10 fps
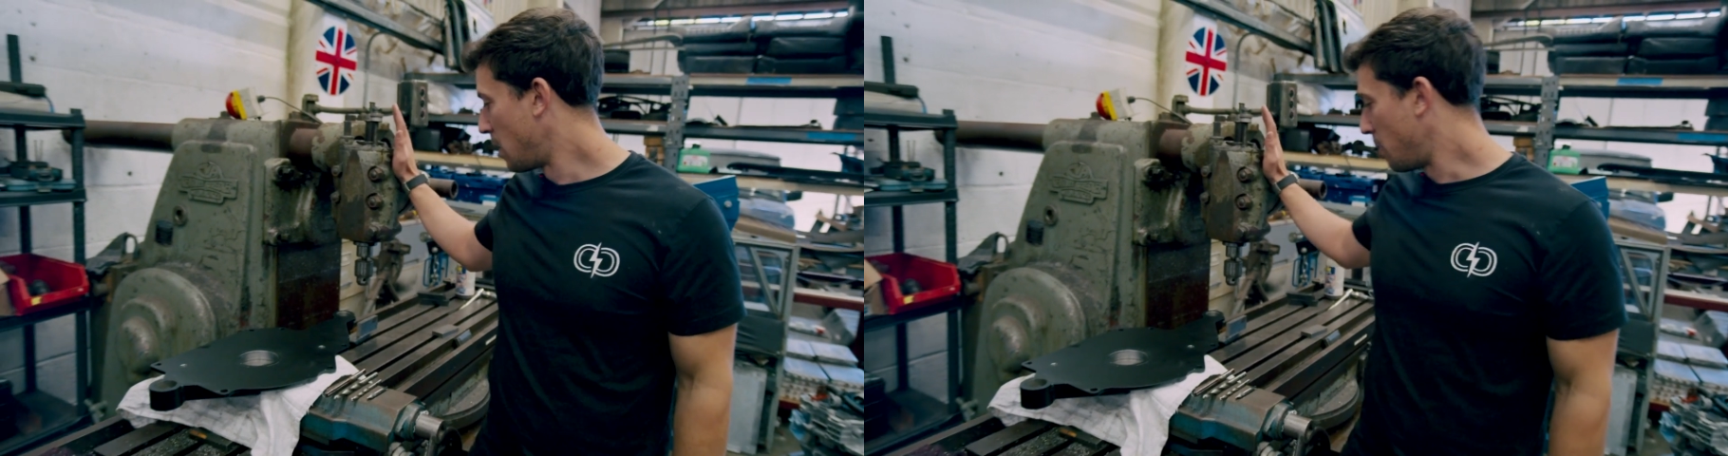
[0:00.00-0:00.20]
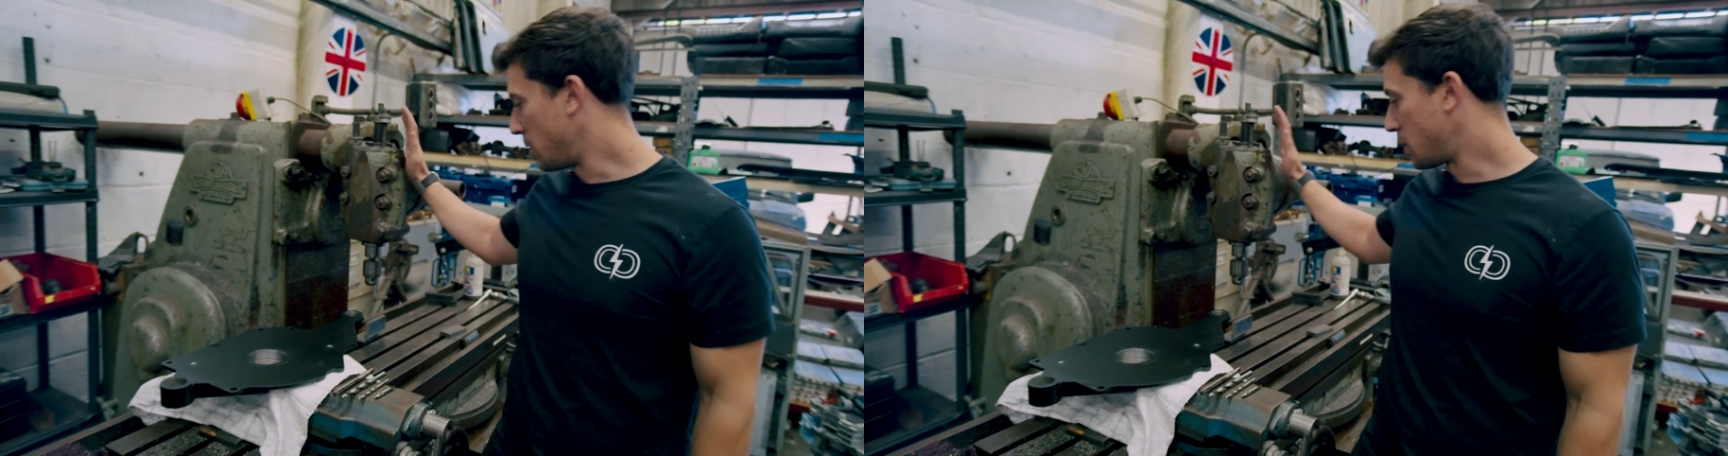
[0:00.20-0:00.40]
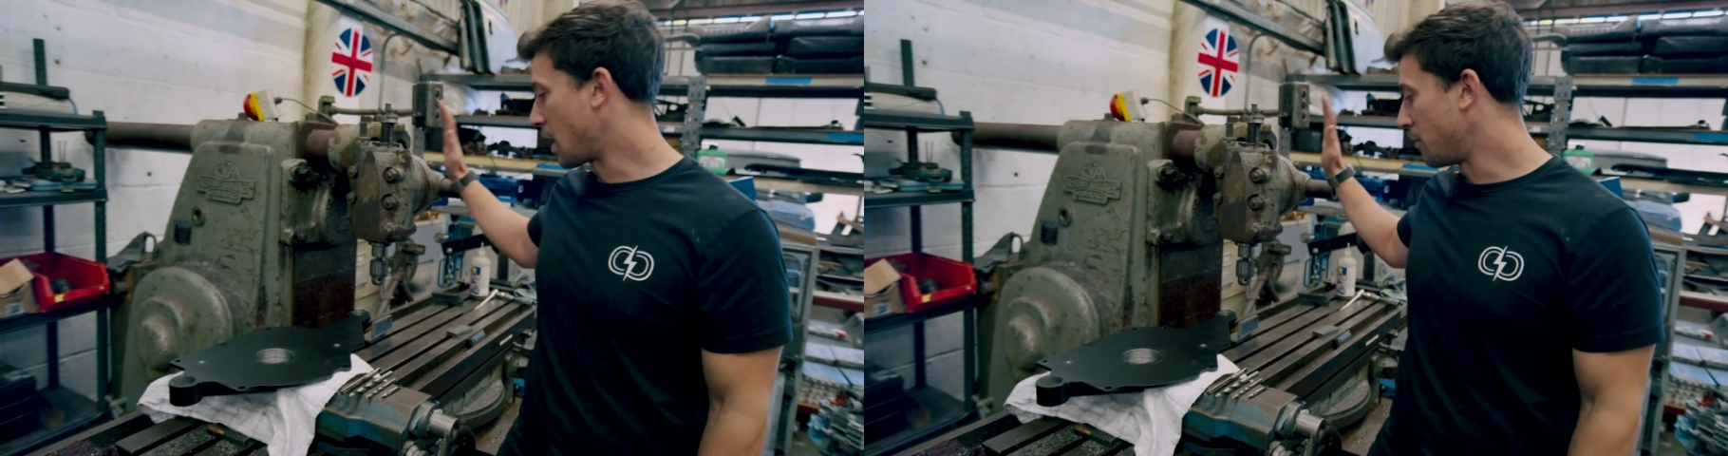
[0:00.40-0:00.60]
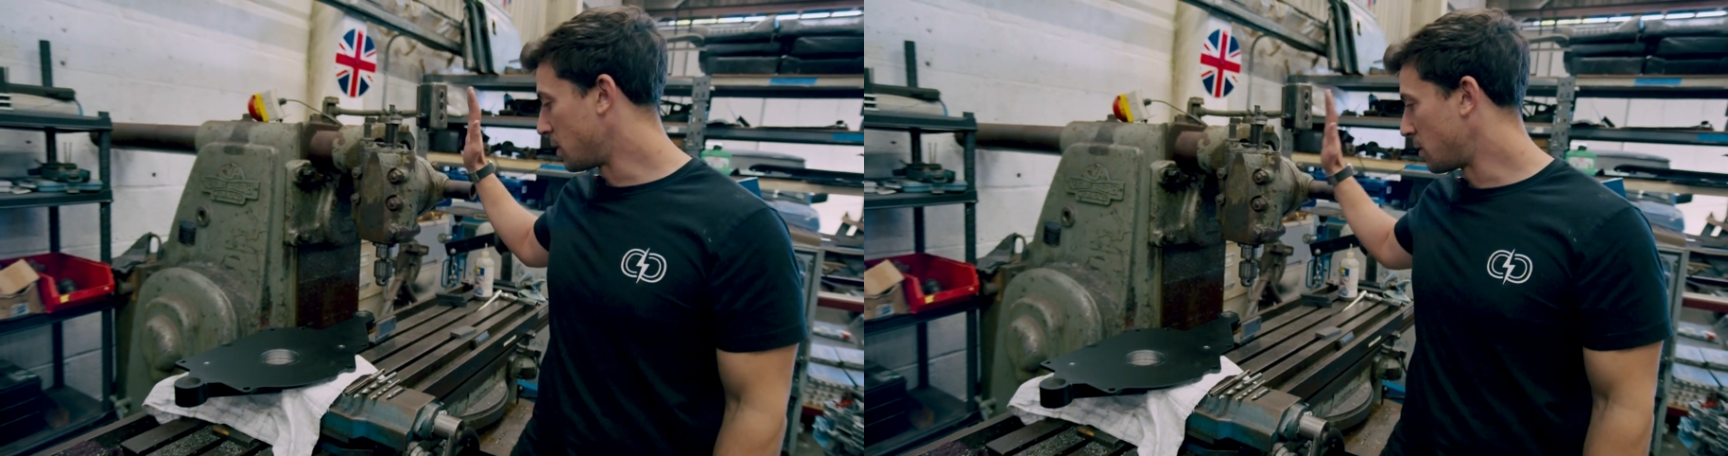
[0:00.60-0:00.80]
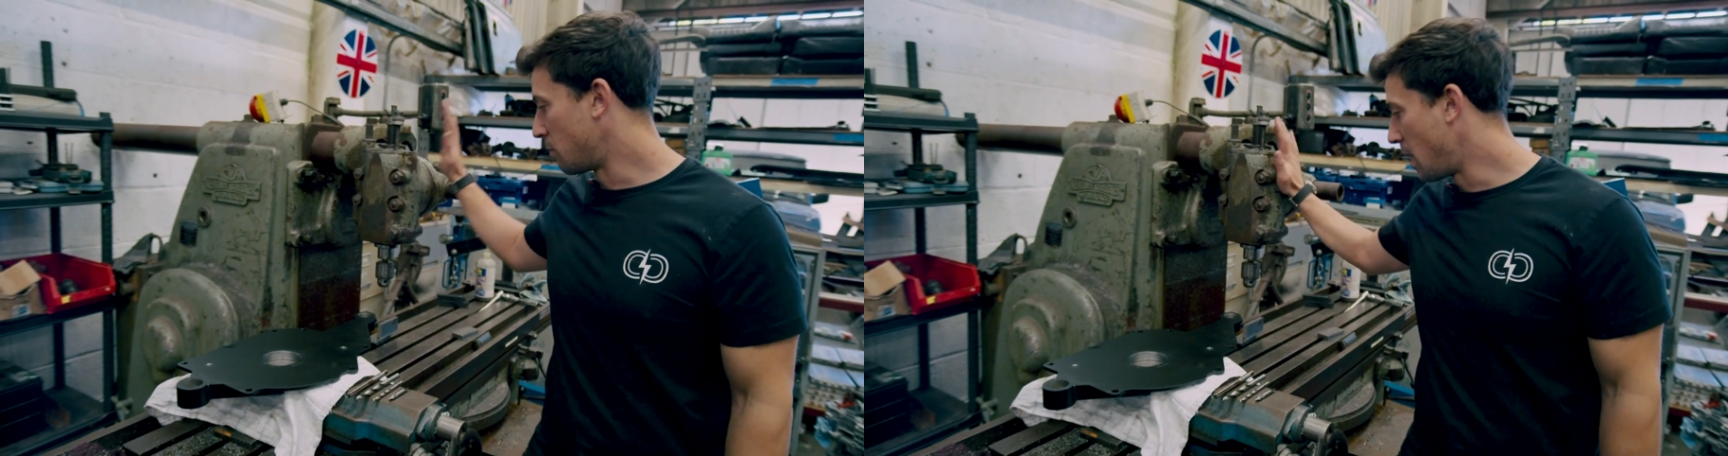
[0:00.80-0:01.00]
which gives
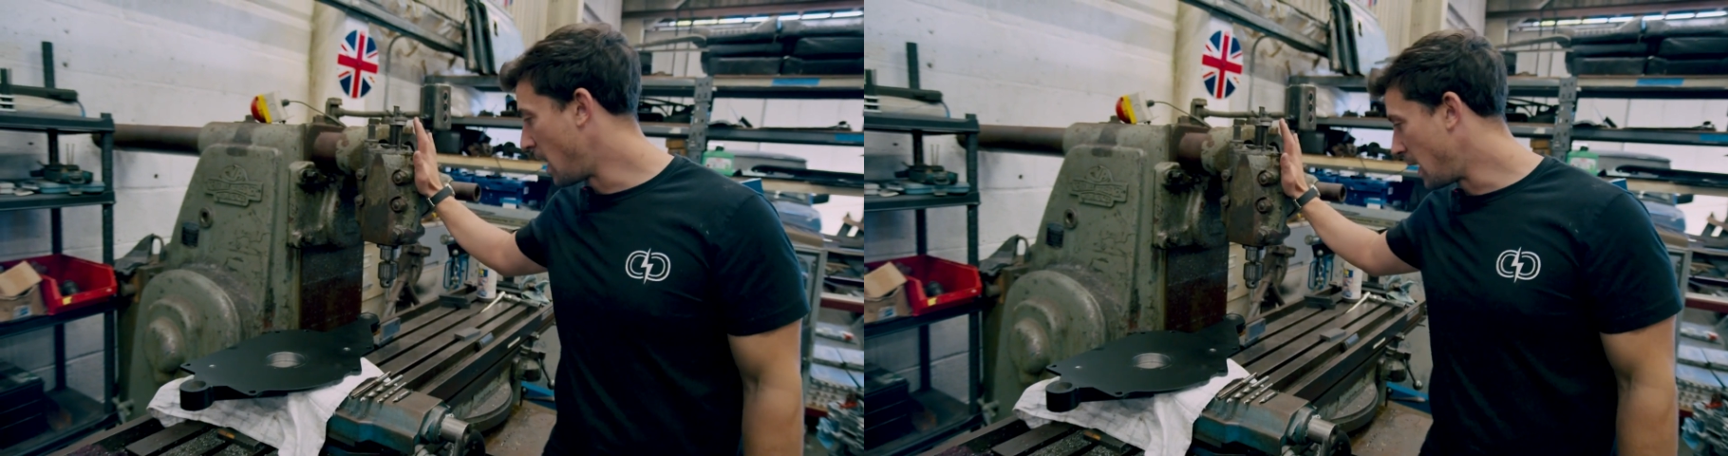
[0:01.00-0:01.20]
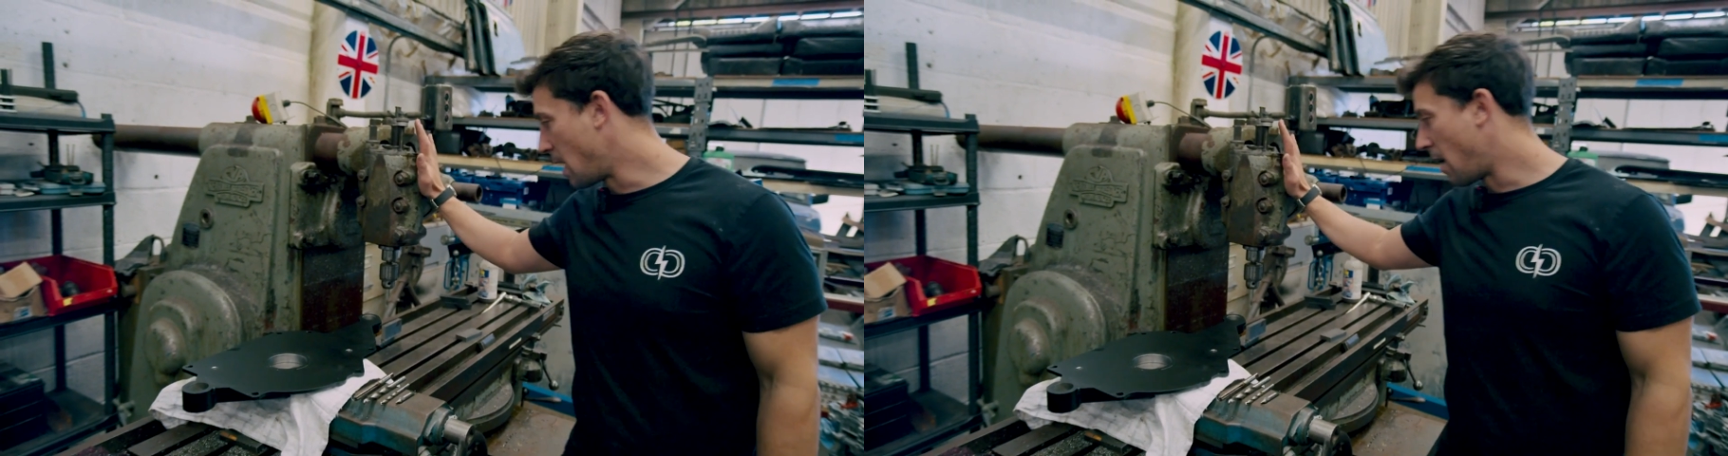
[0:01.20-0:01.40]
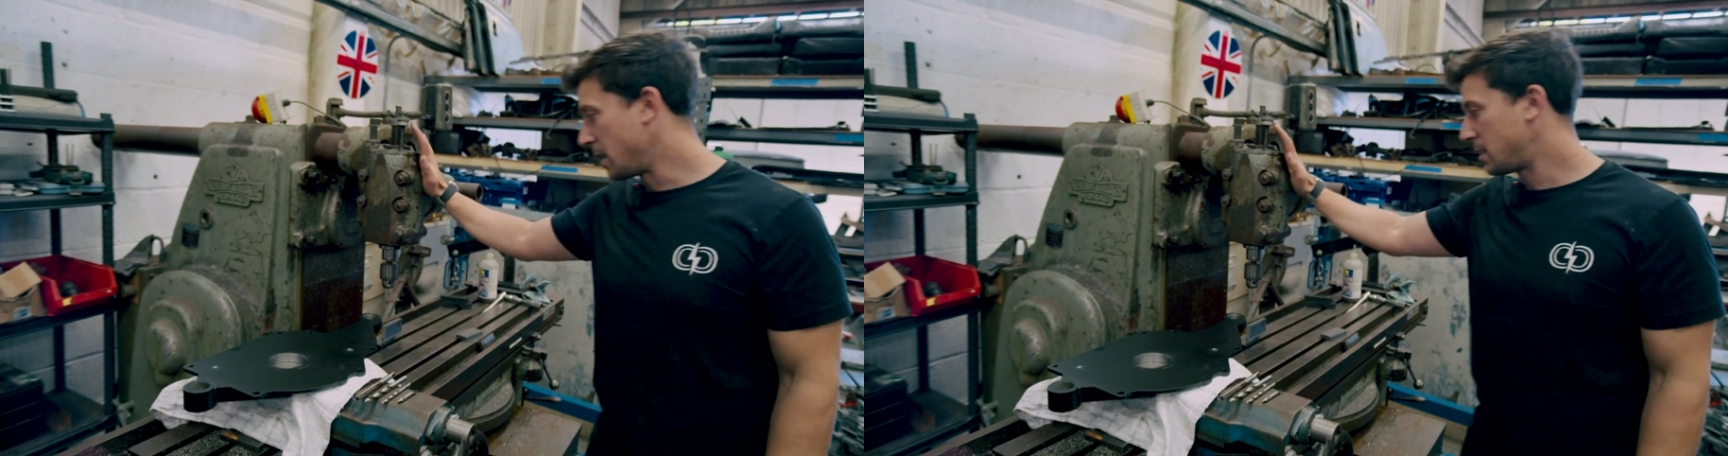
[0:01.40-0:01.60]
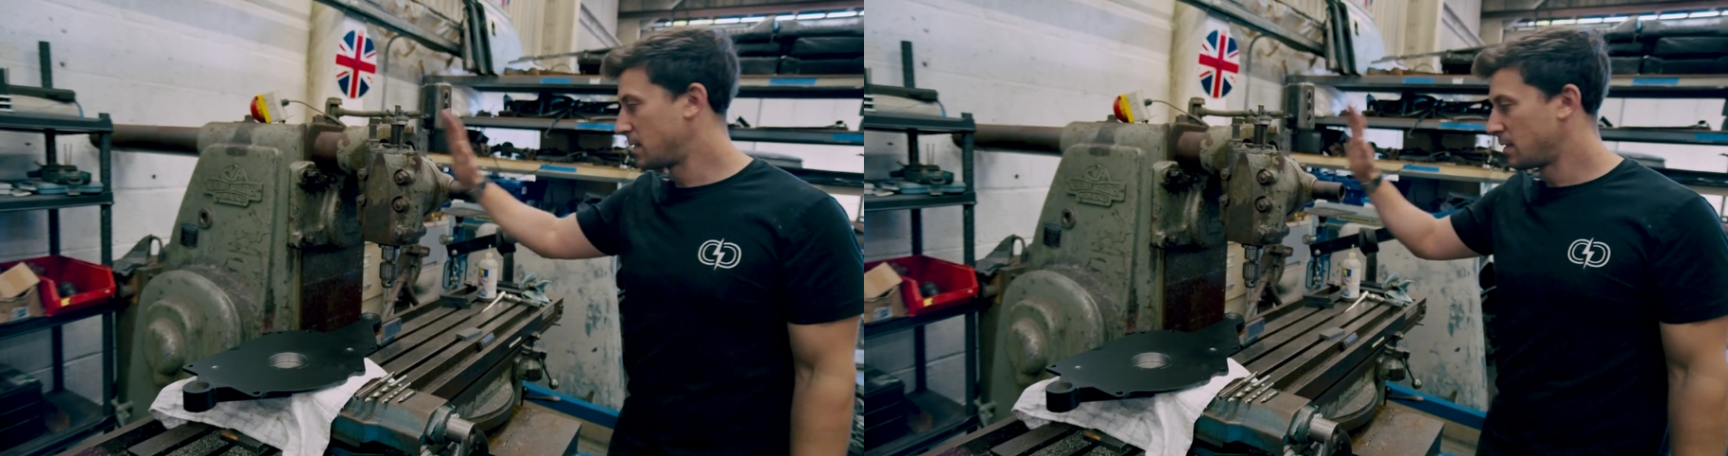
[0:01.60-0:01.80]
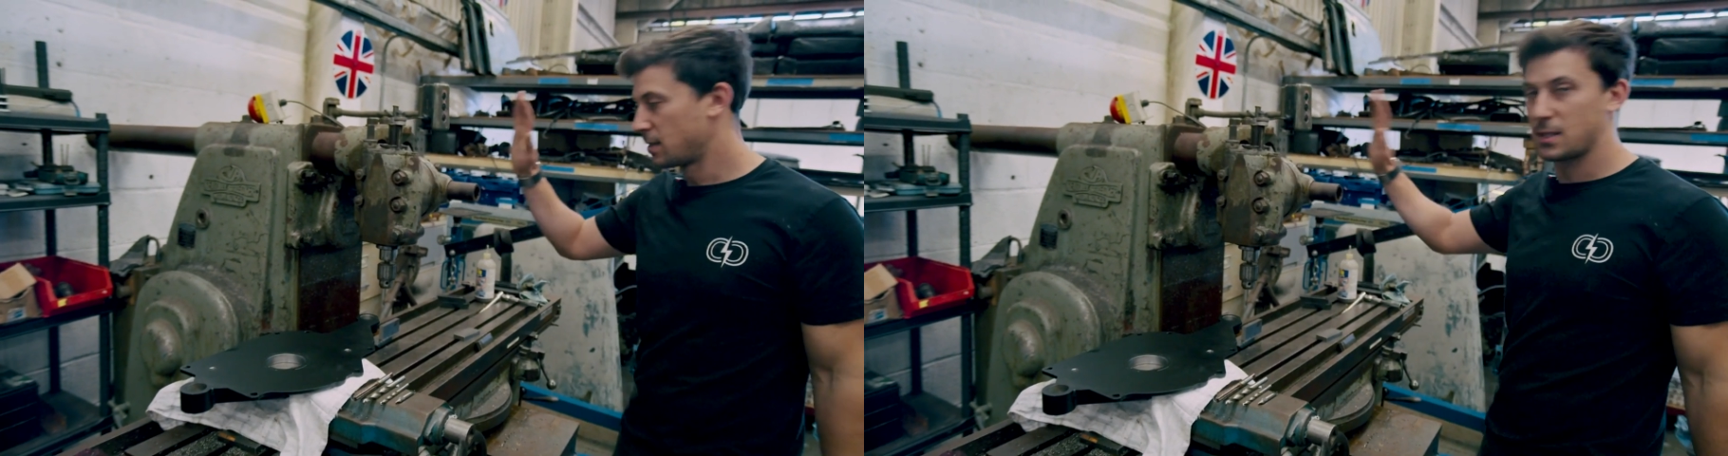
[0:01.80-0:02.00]
us a really nice,
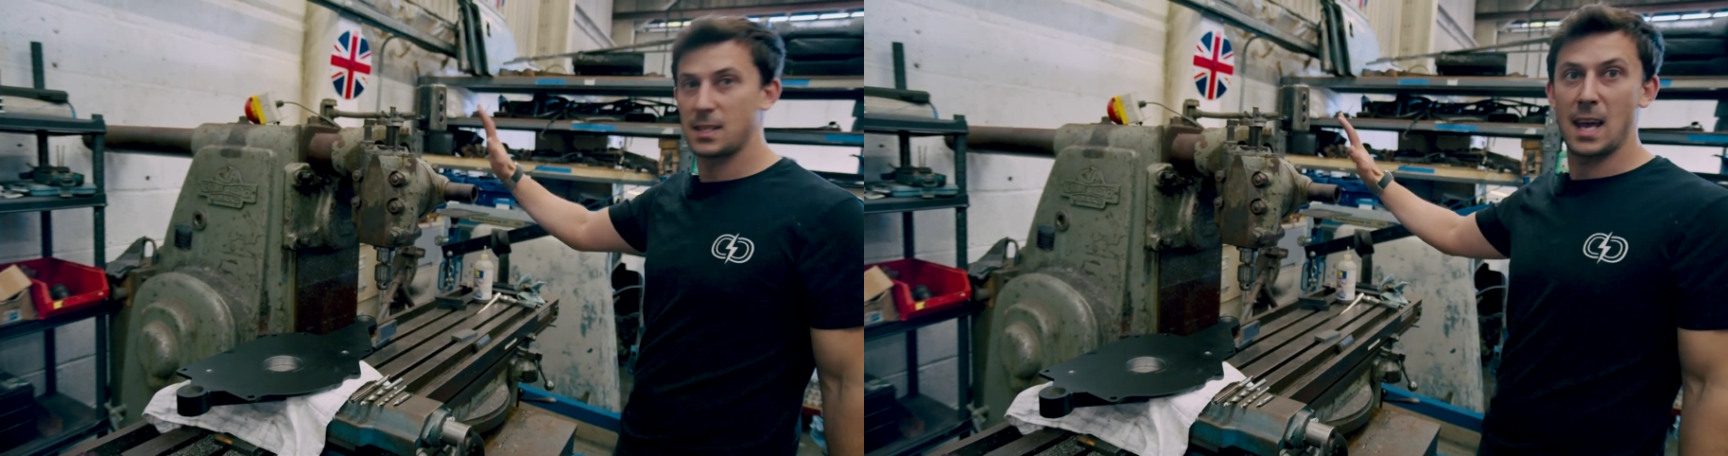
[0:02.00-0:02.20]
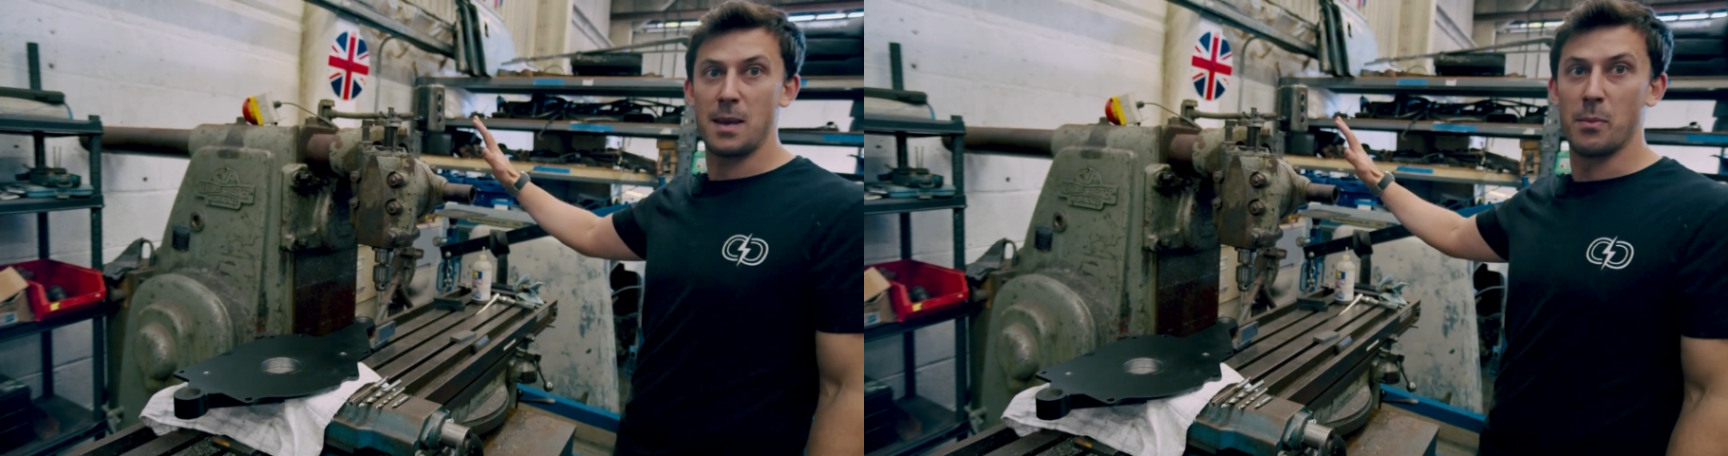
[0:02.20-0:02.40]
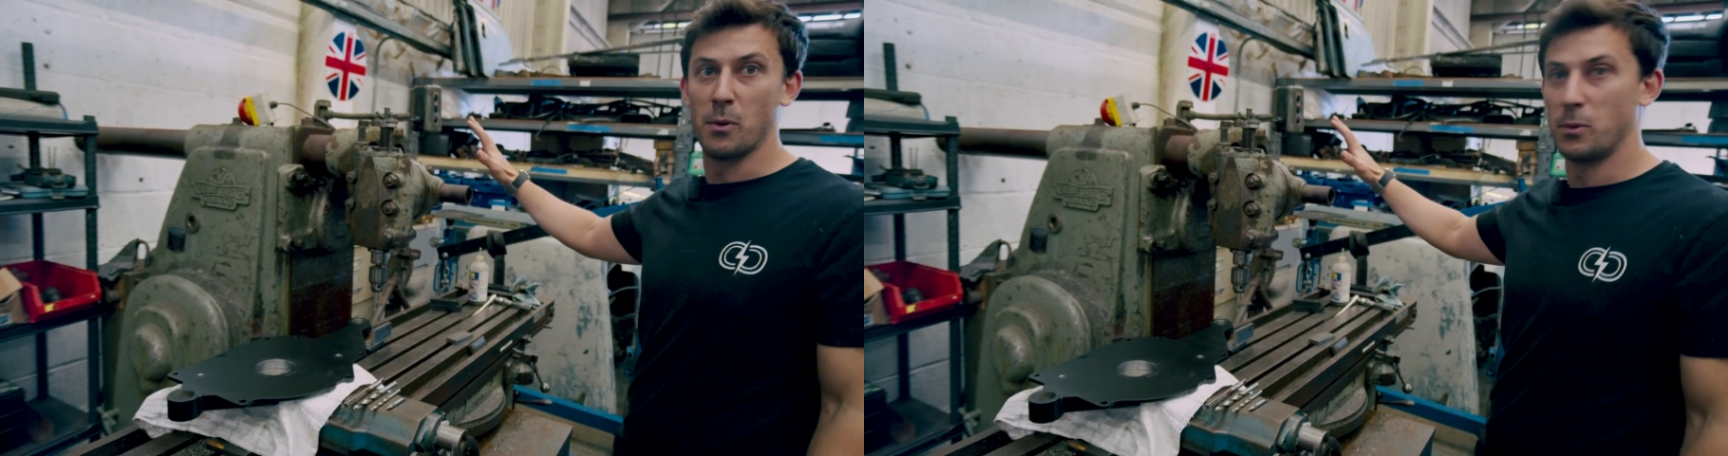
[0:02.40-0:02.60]
stable,